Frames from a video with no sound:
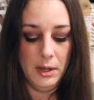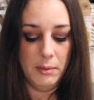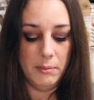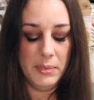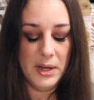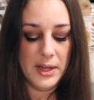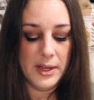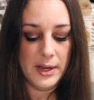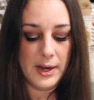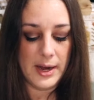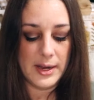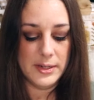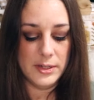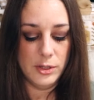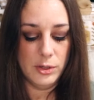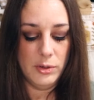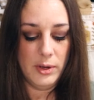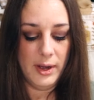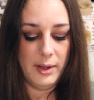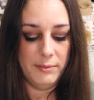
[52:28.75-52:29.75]
But I
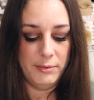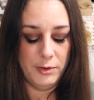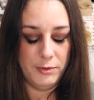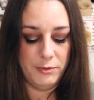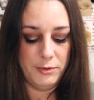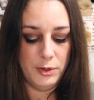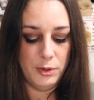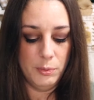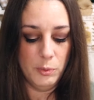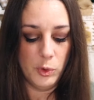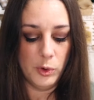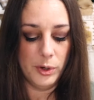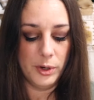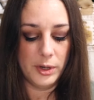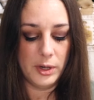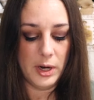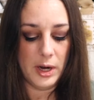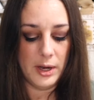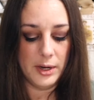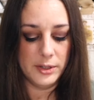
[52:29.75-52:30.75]
do have a few more
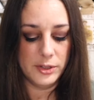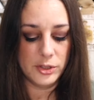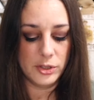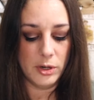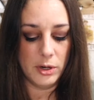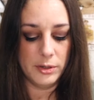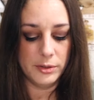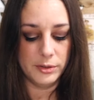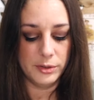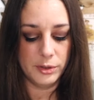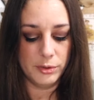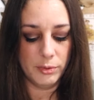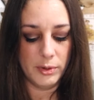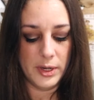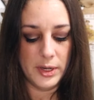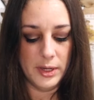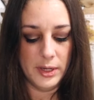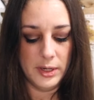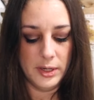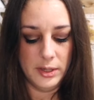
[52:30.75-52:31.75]
Cottage Garden
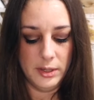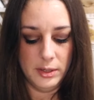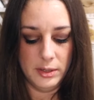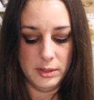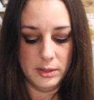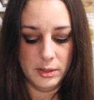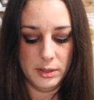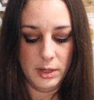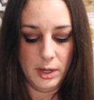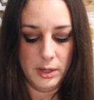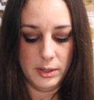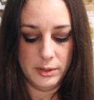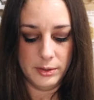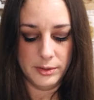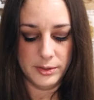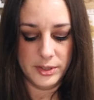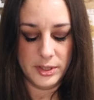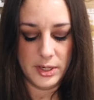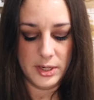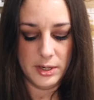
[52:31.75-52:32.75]
Thread
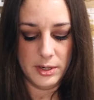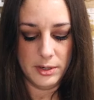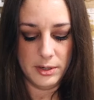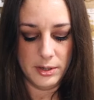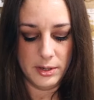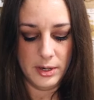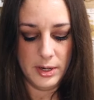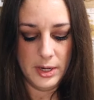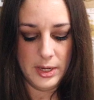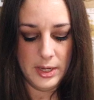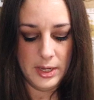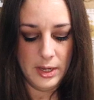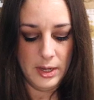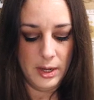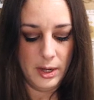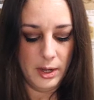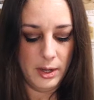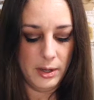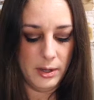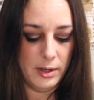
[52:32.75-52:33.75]
colors here.
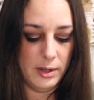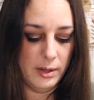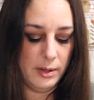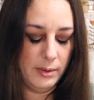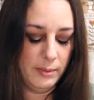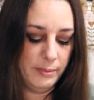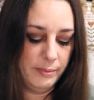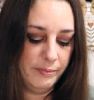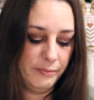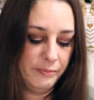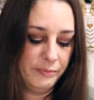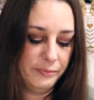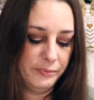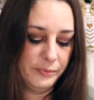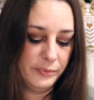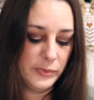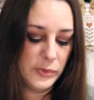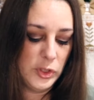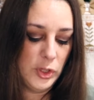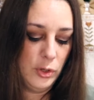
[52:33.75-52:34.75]

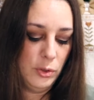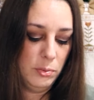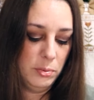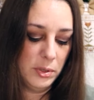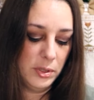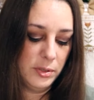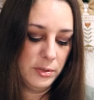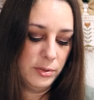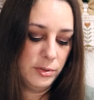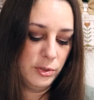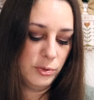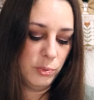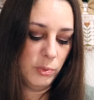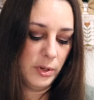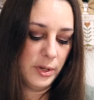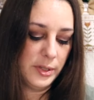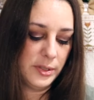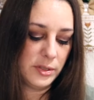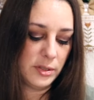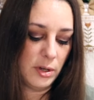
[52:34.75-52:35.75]
Two blues.
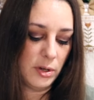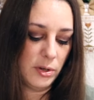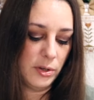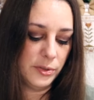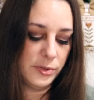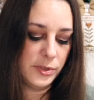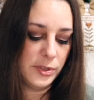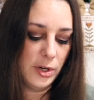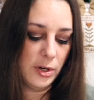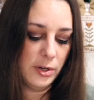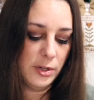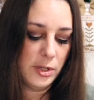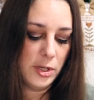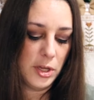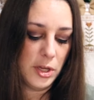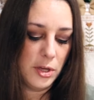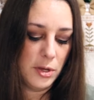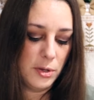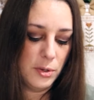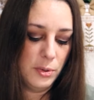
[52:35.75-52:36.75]
One is called Dark
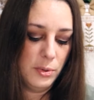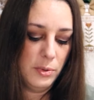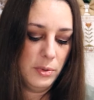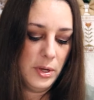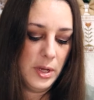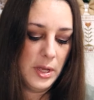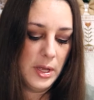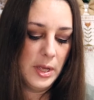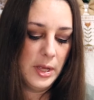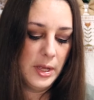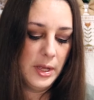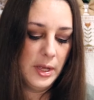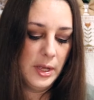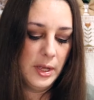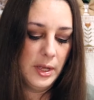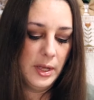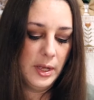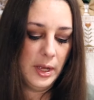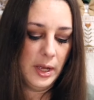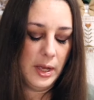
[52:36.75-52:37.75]
U
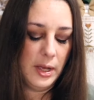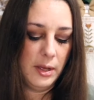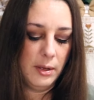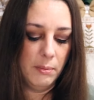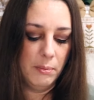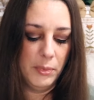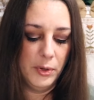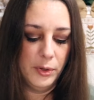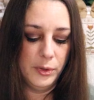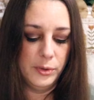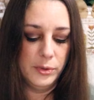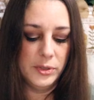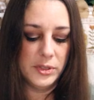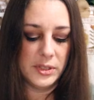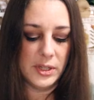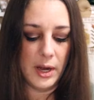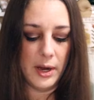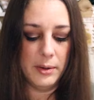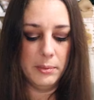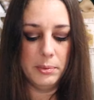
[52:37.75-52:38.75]
and Blue
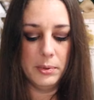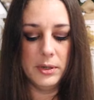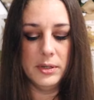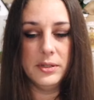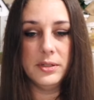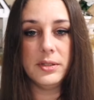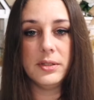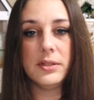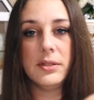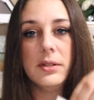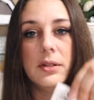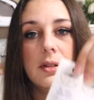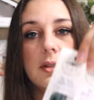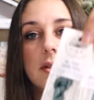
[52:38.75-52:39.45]
Cypress.